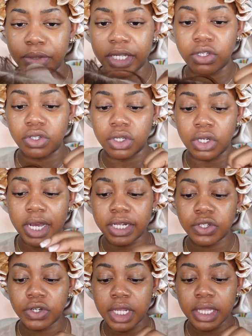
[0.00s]
bleach the
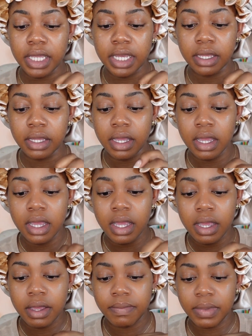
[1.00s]
knots or anything,
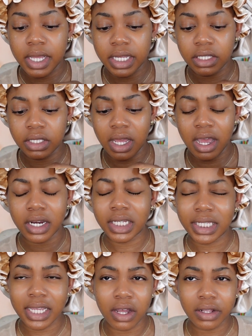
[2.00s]
because
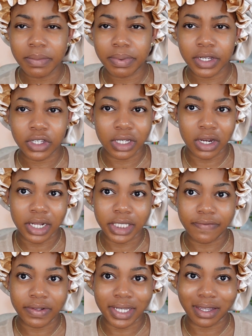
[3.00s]
honestly I only bleach the
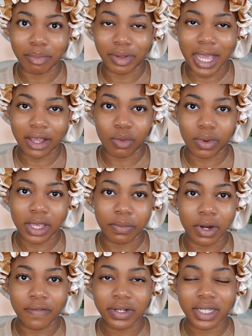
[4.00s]
knots if it's like a black wig.
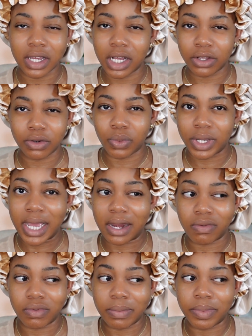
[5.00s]
Whenever it's a colored wig, I
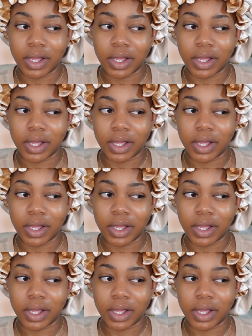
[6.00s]
don't really